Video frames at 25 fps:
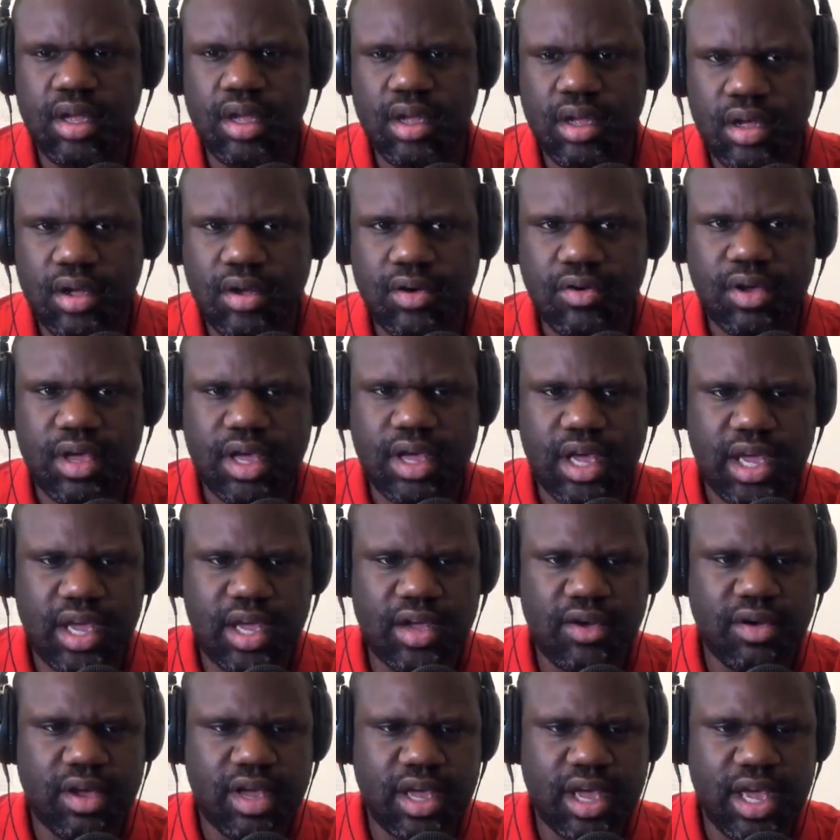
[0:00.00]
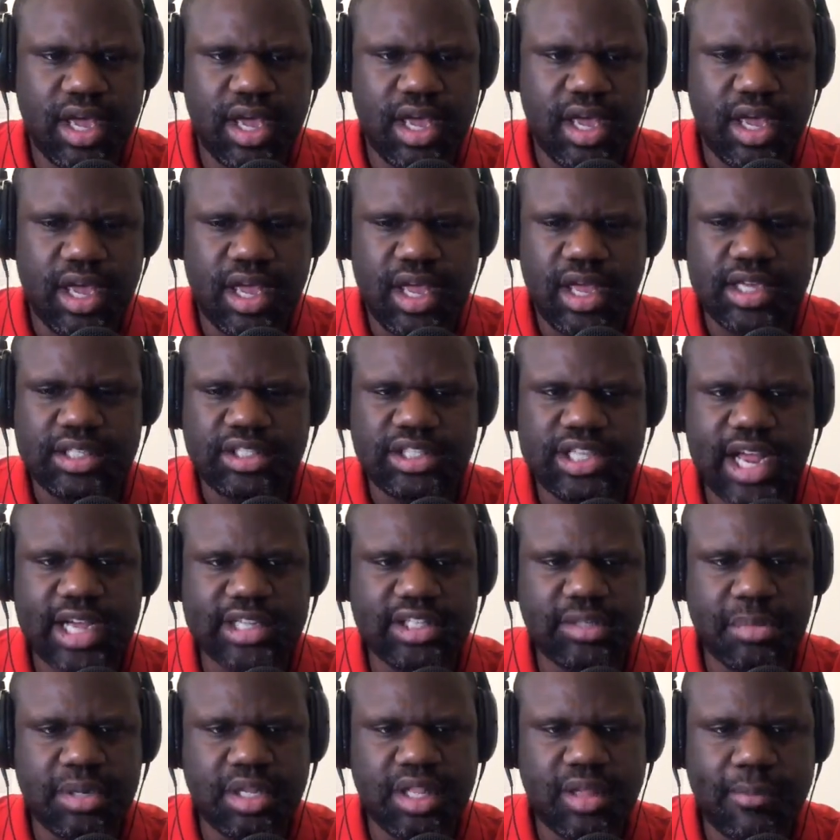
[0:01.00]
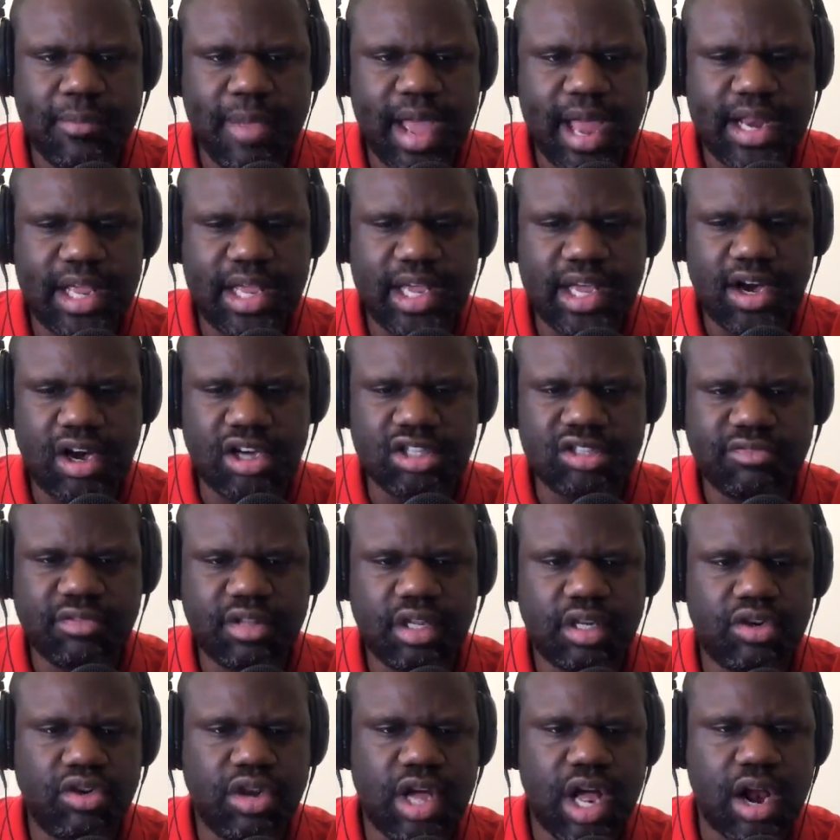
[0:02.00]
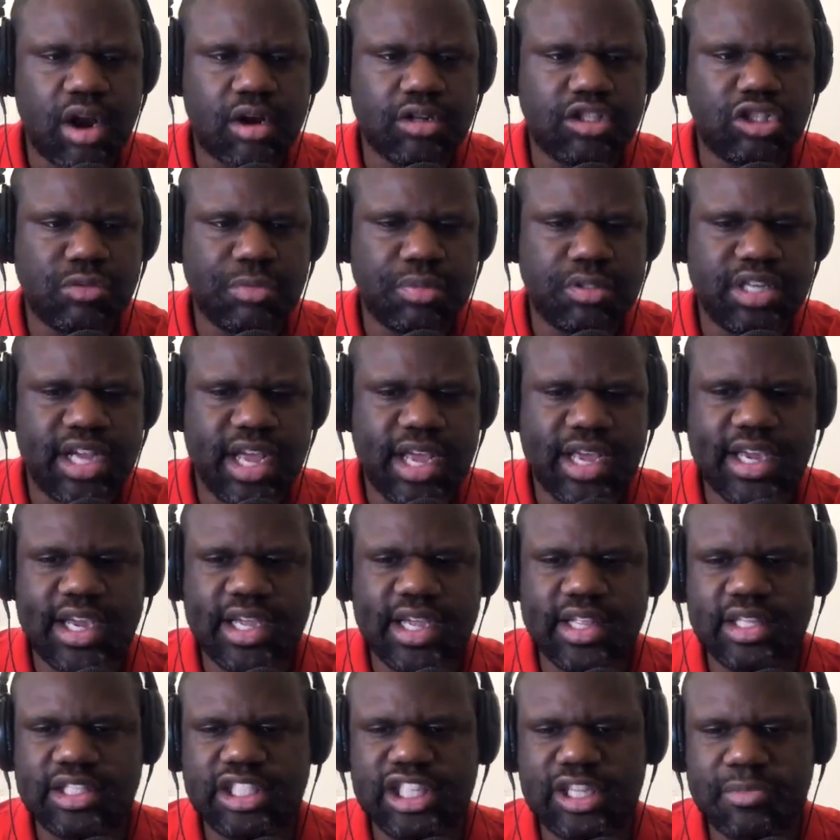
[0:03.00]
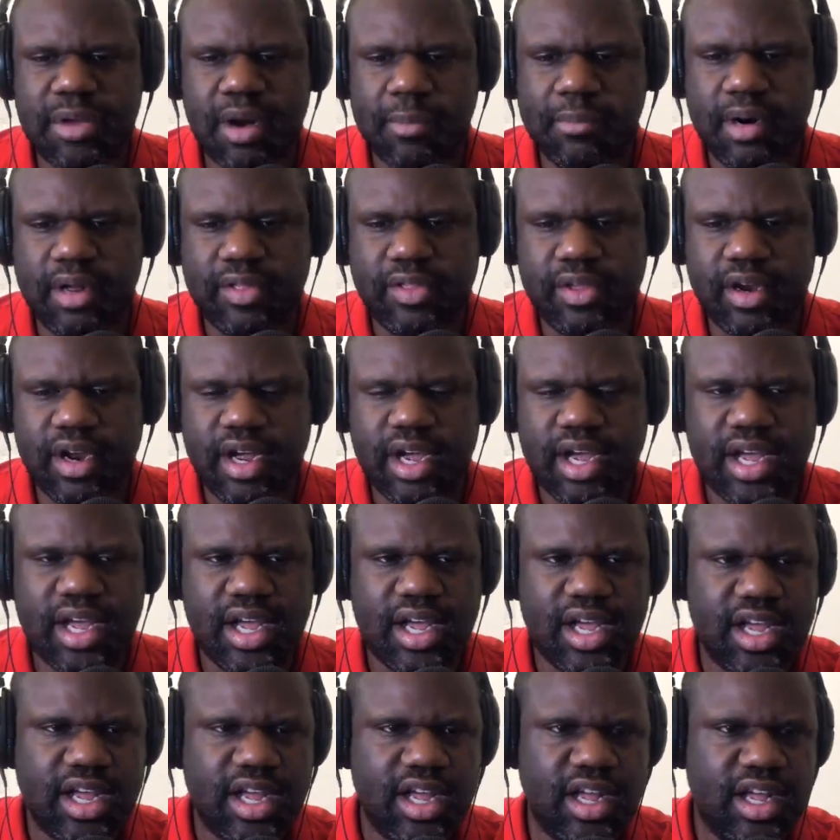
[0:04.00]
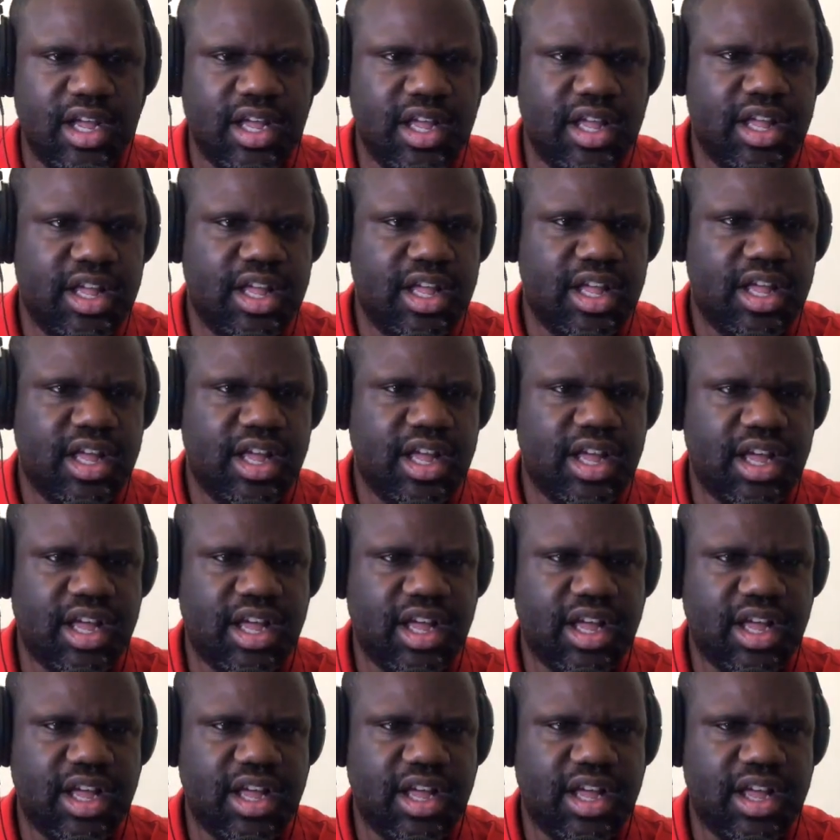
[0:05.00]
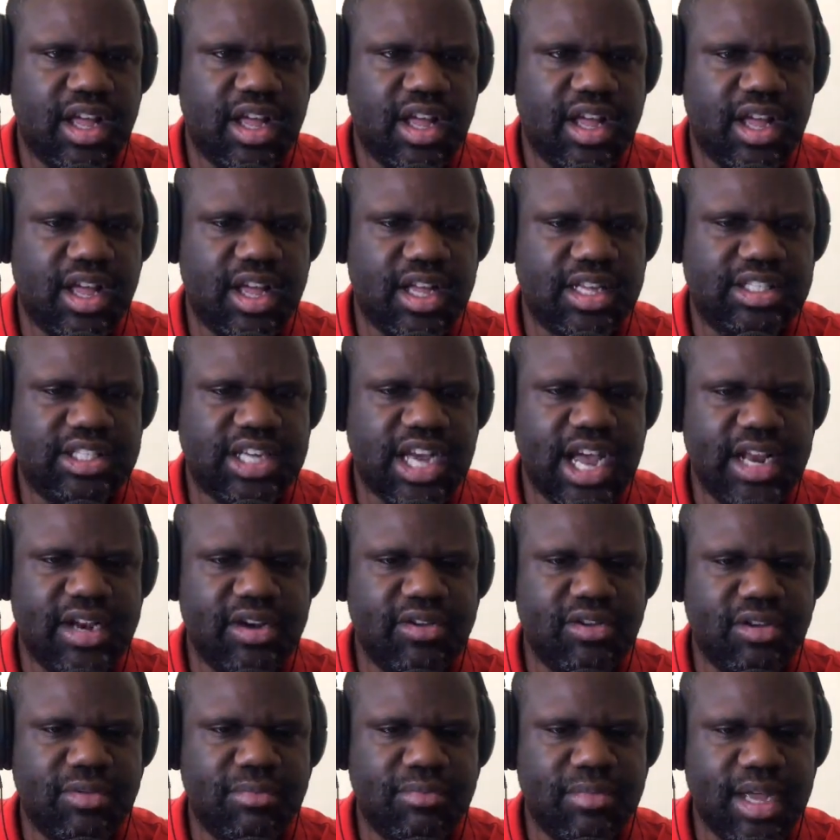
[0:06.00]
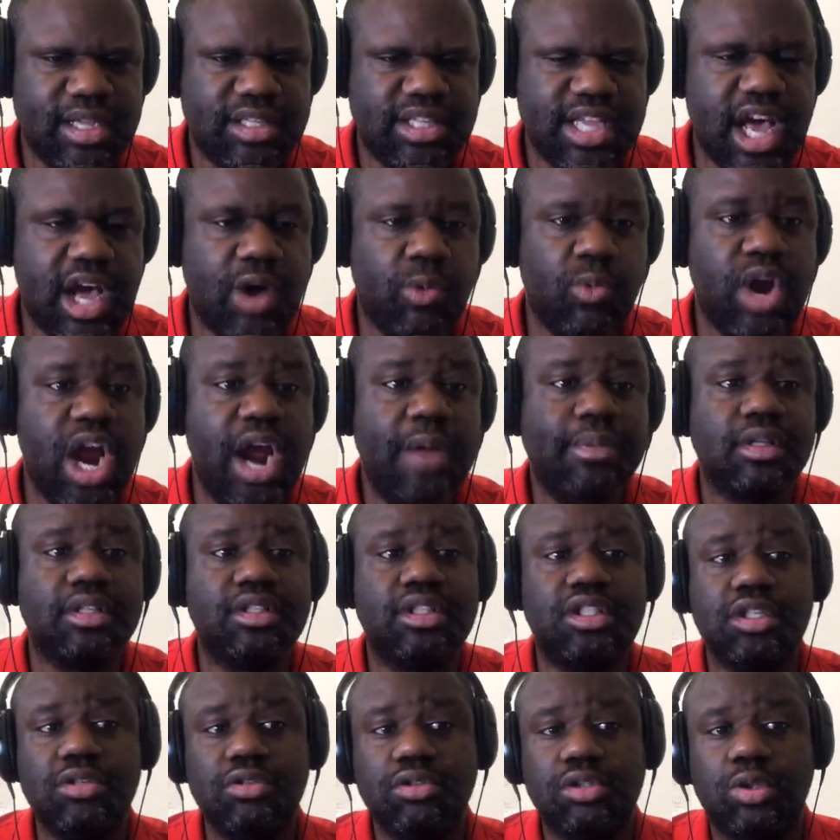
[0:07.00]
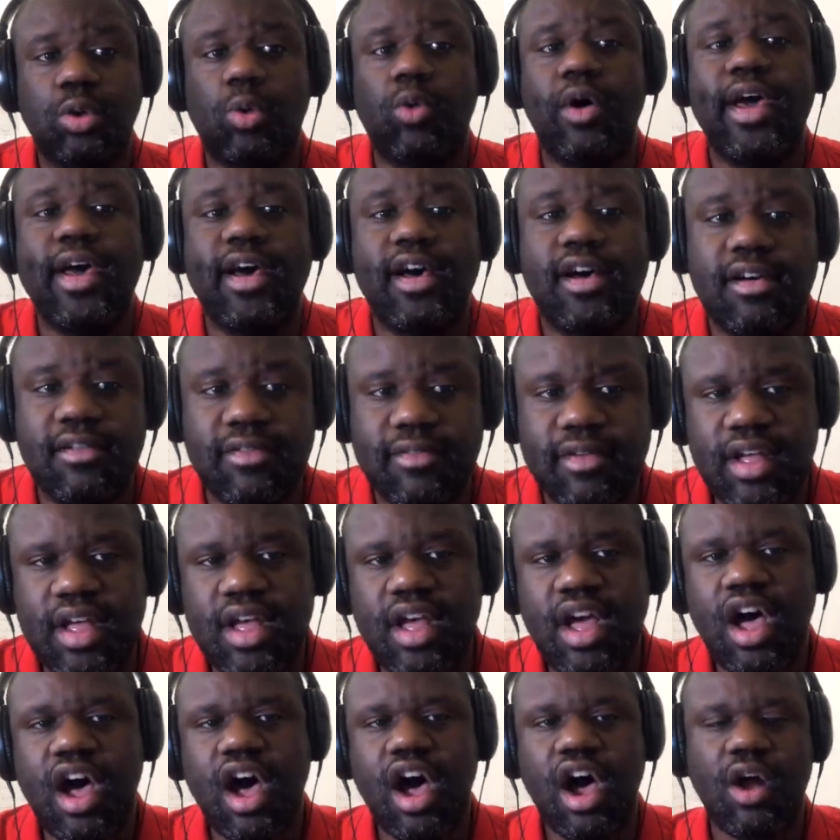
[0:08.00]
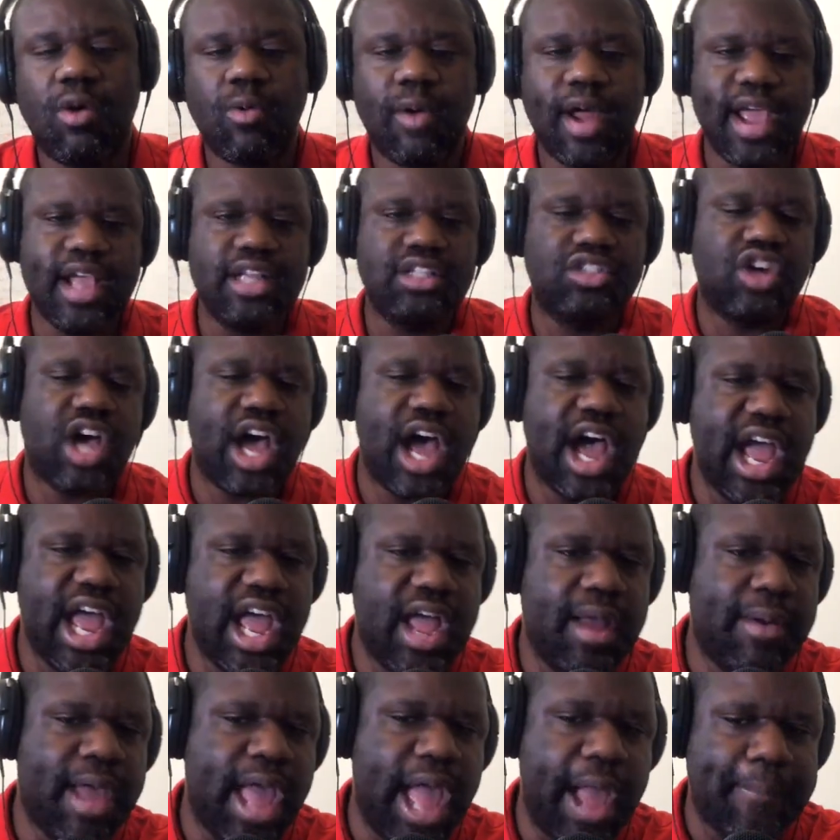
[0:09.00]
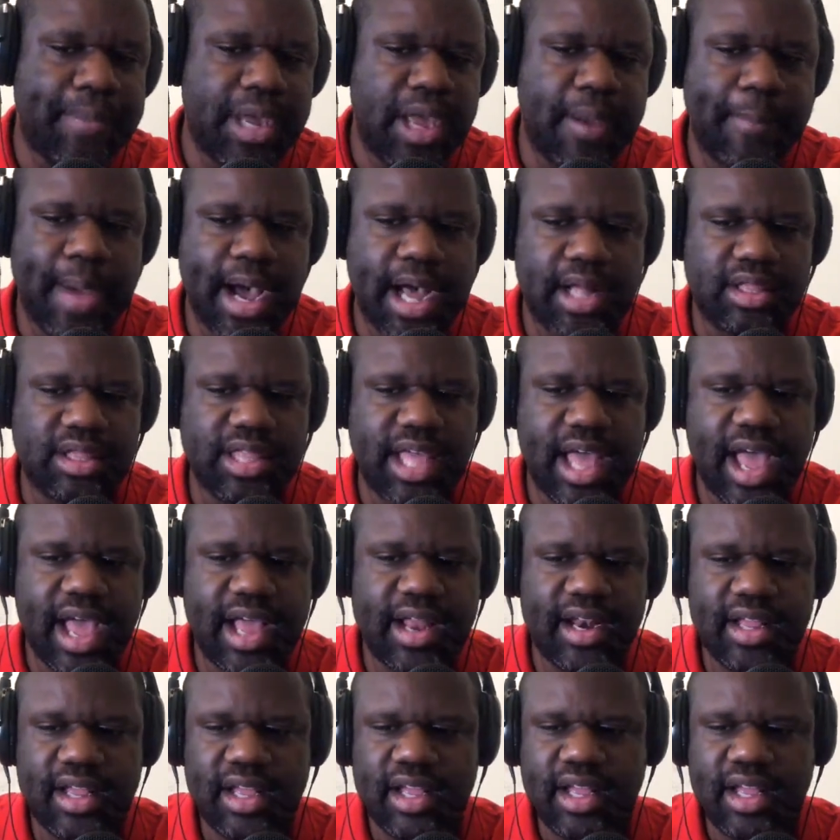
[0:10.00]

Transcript: Okay, okay. Shout out to brother Matty Ghost for the two hour super chat. Good to see my brother uh uh, uh Newton MGTOW. We're up to 212. All right, so I am happy about that.